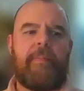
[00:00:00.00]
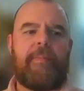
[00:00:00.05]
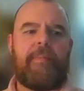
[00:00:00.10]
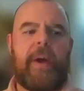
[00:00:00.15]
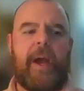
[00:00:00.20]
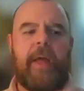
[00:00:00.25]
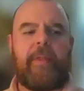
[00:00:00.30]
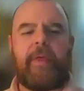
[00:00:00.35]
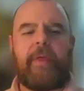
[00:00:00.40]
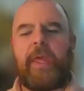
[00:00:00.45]

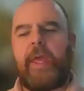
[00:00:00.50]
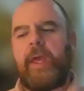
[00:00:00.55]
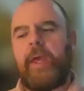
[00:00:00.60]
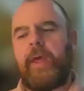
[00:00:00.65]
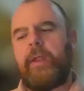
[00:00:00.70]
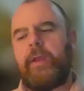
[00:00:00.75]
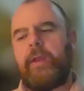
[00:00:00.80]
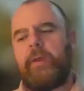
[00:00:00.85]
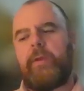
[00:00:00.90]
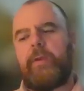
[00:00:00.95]
by the
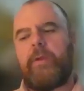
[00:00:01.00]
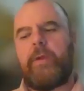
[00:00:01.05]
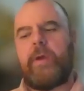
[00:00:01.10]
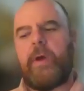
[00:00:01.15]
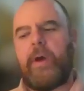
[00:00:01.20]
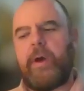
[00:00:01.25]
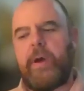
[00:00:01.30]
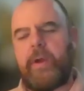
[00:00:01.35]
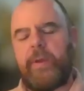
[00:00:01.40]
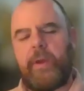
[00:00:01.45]
end,
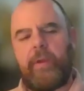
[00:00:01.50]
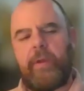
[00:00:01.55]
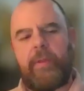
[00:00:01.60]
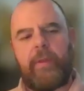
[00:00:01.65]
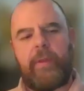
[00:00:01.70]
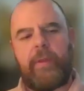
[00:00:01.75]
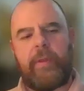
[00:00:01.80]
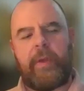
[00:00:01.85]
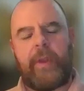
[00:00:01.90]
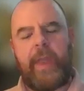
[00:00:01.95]

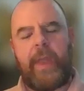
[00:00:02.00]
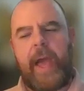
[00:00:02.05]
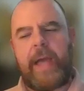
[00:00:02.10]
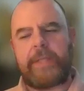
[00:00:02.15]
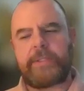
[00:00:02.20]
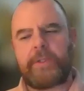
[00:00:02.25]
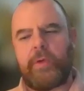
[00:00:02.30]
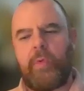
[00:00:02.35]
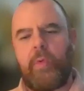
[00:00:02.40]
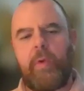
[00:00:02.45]
the
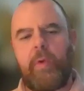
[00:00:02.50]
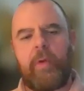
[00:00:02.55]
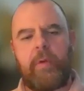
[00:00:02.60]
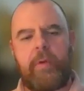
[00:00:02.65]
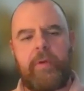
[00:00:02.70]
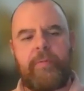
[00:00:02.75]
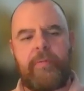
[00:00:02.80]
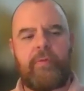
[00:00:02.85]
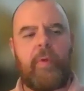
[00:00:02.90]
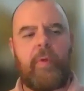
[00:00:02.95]
last
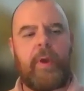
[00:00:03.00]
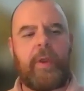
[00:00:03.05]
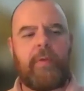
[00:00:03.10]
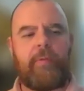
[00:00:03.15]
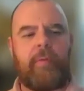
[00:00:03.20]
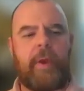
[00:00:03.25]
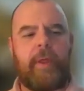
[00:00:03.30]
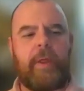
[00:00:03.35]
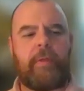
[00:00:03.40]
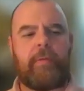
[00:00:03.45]
quarter of
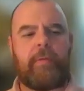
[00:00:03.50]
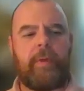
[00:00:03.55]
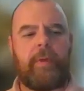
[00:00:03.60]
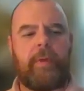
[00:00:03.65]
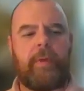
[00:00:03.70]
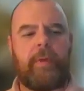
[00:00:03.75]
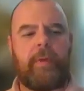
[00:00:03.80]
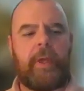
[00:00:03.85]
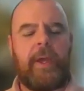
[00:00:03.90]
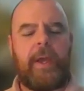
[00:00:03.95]

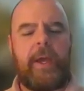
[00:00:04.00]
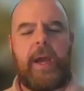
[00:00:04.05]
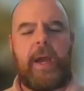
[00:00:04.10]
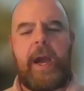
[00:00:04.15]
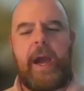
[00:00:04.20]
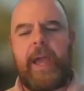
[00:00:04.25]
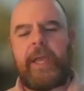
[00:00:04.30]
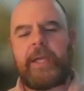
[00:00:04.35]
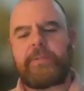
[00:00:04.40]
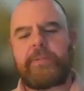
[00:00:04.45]
2023,
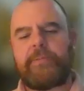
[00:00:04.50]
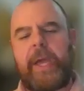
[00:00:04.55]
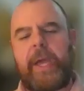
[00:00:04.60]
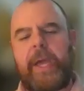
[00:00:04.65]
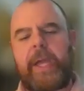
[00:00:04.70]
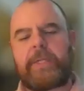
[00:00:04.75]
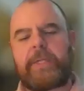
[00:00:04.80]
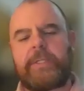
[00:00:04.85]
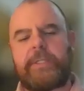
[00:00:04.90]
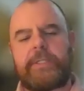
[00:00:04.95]
I
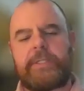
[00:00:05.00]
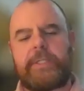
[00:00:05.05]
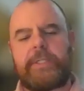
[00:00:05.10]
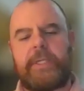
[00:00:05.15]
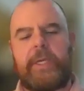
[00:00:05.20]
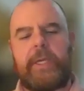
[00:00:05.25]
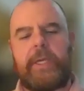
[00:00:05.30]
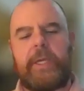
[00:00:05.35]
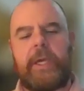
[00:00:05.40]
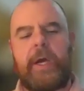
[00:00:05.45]
expect to
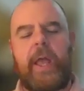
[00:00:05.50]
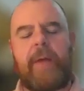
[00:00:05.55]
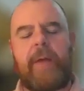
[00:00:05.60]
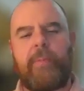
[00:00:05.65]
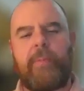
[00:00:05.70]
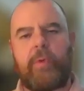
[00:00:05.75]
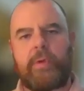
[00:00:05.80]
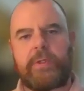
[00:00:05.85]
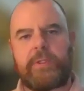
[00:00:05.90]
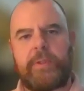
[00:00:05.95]
see a
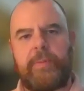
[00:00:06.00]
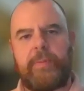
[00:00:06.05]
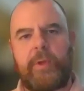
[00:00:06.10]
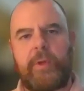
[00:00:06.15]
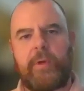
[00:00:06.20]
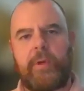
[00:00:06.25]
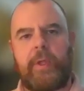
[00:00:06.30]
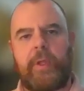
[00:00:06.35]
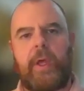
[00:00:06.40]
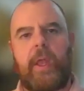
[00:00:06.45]
lot more
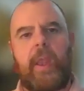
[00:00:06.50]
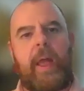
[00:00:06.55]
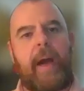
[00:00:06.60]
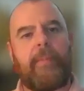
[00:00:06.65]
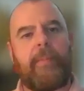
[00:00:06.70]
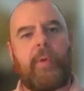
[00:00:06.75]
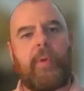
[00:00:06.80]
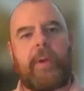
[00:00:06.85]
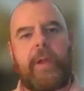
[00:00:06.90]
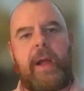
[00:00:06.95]
stability, a
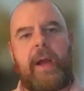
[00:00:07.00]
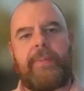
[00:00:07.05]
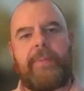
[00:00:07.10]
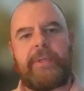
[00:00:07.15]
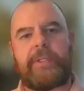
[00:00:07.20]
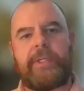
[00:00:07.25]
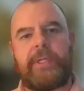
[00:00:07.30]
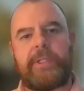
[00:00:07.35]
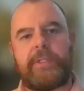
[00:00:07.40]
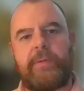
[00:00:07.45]
lot more
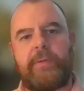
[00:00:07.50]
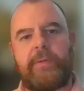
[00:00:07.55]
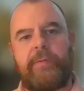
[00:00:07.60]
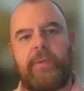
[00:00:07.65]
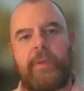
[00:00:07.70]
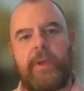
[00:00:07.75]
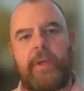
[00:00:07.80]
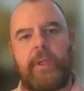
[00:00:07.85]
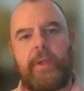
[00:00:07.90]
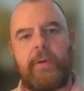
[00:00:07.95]
competition
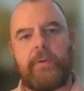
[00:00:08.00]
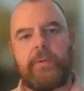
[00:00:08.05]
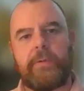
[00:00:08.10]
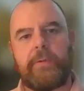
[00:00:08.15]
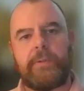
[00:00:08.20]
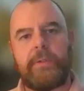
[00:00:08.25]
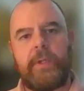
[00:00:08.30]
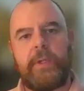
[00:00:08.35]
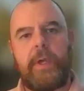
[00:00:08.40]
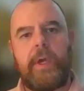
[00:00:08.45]
for the
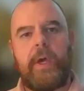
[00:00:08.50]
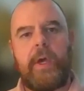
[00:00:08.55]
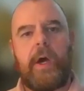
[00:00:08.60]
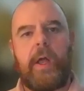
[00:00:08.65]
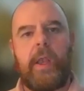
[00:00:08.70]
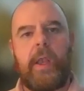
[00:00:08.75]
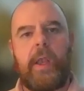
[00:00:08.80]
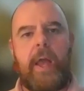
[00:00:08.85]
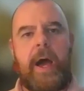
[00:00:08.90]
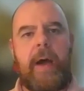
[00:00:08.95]
deals,
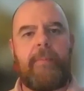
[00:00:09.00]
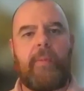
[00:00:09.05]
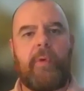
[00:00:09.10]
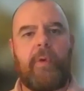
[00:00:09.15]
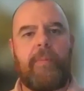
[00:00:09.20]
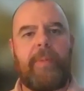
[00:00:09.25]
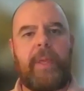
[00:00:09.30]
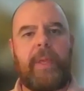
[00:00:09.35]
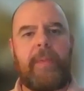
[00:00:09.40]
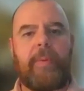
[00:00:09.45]
a lot
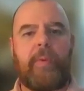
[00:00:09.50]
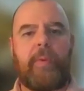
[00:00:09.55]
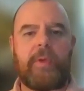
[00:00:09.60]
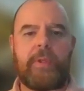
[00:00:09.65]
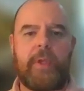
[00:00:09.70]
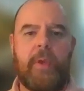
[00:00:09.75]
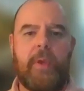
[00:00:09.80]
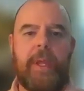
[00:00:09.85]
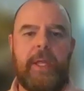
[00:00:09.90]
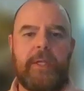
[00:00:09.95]
more people
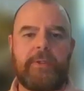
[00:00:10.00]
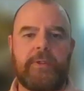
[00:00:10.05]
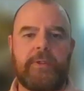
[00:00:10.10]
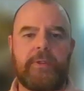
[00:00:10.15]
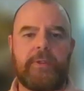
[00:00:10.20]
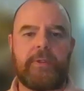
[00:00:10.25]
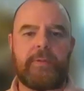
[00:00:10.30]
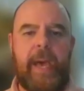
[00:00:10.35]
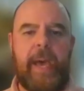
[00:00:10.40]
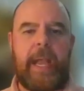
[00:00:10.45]
with their
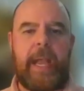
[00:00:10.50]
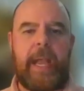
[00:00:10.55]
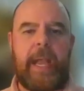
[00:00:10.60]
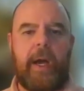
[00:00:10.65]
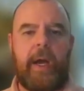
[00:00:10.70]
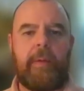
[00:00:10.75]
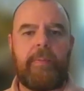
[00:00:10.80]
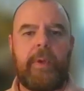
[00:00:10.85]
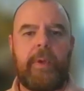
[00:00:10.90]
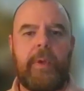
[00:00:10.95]
pencils back
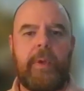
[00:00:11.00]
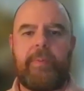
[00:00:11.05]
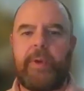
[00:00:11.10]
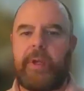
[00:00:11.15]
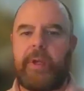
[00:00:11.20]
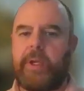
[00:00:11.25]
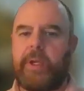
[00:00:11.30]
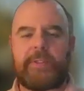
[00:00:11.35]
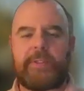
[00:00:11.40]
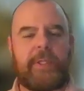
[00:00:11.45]
up
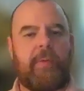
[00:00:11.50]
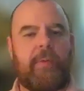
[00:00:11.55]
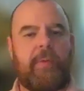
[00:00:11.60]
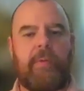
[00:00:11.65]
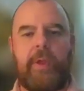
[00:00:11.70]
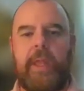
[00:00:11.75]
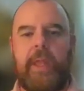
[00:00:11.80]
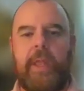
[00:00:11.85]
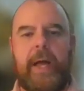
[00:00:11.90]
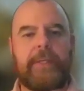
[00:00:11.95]
because they
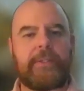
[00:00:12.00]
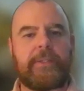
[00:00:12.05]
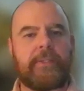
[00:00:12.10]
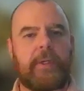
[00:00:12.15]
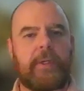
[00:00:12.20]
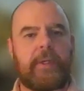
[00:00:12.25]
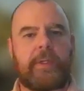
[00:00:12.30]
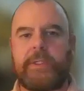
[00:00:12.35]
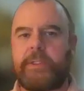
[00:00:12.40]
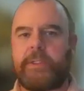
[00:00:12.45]
realize,
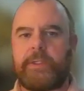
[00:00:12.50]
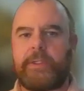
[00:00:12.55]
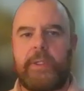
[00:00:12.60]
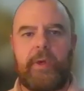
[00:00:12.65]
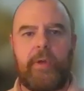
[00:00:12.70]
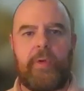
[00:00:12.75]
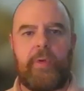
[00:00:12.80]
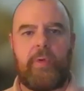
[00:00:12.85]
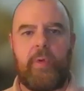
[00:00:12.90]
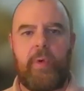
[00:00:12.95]
look, this is
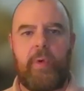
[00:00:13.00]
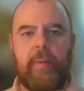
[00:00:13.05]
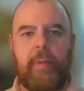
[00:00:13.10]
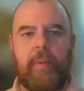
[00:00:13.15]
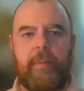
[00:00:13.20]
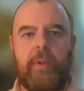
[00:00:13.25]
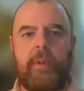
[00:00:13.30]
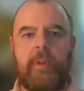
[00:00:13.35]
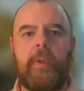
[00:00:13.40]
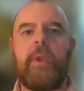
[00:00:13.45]
the new
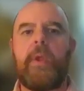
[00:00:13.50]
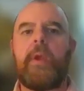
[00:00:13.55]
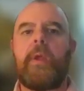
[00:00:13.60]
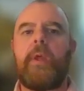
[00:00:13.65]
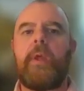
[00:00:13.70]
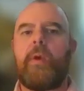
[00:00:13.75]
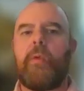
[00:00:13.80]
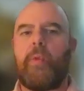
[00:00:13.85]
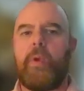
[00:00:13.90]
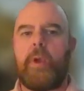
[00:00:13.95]
normal.
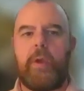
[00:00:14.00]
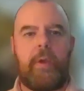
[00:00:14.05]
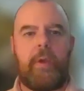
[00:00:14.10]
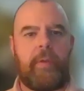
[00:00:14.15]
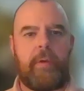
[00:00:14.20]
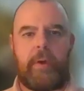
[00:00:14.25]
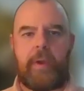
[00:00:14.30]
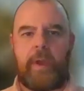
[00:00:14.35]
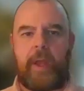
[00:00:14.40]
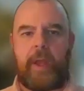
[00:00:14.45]
We're
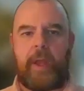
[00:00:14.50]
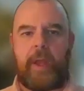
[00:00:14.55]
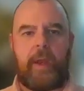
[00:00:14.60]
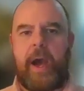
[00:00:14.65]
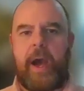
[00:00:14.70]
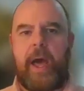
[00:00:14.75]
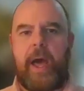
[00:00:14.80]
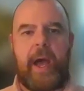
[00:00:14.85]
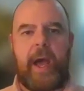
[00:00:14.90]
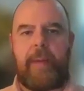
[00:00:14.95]
either going to
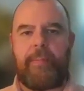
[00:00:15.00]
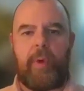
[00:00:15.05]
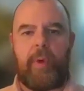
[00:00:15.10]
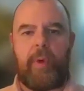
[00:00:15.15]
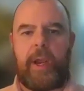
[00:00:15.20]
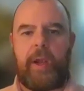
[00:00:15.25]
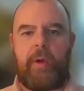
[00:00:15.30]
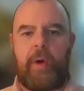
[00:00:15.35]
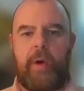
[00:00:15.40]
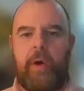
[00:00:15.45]
not
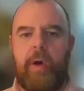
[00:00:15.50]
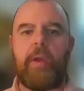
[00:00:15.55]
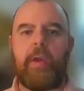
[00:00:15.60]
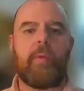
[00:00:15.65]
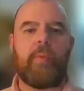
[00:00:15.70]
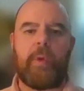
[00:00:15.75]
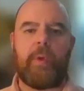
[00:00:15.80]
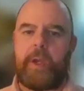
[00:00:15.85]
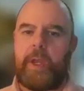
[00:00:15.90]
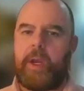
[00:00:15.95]
operate at all,
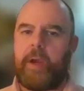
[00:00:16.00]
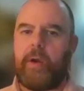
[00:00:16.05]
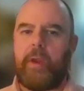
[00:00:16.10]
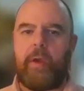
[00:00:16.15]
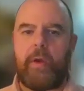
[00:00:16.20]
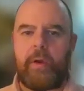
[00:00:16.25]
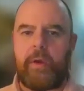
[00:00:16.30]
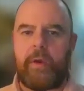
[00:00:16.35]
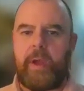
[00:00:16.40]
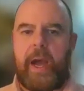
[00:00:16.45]
or we're going to
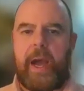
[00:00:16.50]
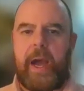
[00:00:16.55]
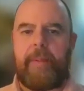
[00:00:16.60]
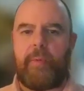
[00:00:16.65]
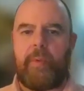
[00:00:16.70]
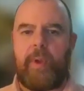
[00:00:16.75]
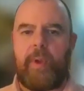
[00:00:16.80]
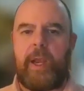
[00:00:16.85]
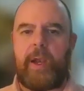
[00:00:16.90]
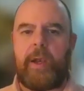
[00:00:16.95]
learn to
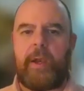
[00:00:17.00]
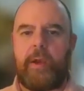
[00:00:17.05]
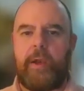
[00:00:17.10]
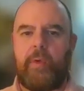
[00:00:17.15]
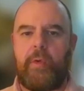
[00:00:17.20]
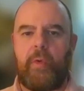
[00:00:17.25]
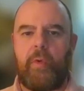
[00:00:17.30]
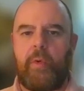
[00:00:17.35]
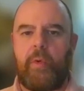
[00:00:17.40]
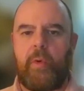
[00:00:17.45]
operate in a
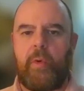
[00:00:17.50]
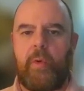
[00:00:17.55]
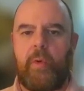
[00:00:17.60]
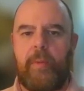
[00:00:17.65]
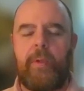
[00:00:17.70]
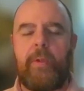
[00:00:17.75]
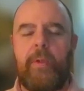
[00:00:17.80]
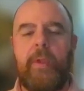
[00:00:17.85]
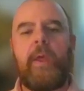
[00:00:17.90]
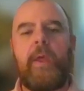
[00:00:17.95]
new
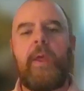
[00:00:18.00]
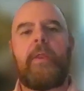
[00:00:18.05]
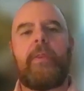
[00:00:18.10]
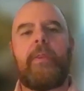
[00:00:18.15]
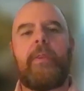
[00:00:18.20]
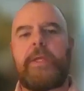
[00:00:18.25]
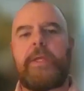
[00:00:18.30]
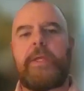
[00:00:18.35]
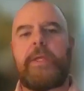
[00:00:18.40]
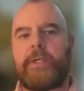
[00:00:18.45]
normal.
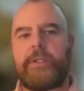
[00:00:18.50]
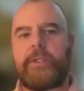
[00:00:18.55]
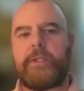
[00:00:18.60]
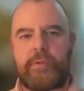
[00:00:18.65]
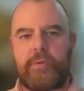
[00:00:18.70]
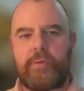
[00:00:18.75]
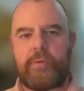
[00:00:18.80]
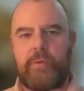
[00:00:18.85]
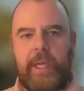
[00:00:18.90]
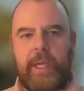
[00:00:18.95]
These
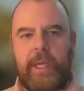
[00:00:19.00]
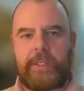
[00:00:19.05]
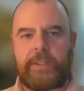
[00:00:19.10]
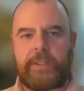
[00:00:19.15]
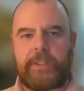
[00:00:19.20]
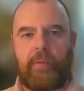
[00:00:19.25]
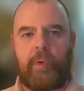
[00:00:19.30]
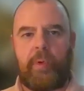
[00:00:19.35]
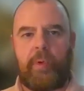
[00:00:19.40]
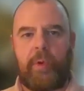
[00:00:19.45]
interest
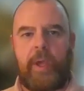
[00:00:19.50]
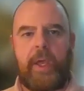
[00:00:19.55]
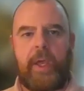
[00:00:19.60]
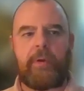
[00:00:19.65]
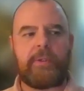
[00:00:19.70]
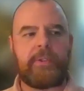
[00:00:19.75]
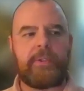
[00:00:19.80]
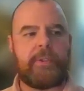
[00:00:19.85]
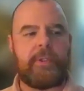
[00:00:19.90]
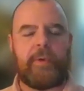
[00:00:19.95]
rates that we're
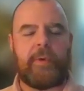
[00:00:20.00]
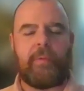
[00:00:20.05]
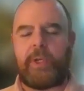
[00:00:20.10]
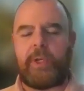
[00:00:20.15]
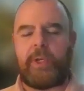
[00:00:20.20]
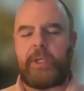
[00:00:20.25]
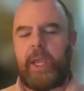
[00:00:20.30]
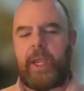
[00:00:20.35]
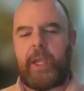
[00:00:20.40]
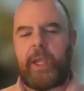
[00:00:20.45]
in are still
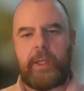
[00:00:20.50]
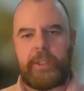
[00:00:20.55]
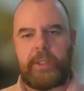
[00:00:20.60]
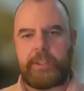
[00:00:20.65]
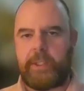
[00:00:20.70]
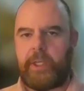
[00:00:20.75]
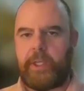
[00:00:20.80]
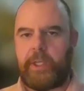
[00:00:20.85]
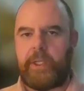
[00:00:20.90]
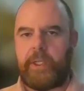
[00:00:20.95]

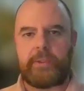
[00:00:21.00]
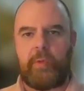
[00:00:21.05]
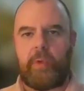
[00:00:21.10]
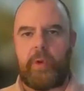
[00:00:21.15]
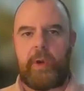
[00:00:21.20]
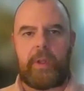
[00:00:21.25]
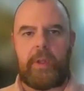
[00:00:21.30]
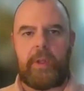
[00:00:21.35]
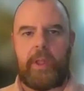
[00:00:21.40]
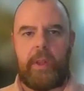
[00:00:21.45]
ridiculously
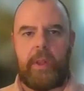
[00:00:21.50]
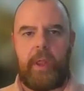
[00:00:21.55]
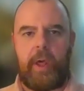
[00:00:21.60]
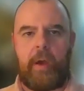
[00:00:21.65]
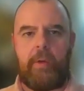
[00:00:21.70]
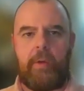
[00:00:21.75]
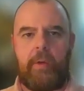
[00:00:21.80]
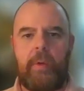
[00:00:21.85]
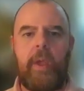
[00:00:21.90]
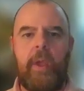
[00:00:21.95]
historically
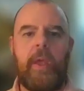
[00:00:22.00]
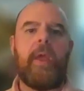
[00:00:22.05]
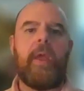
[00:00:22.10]
low.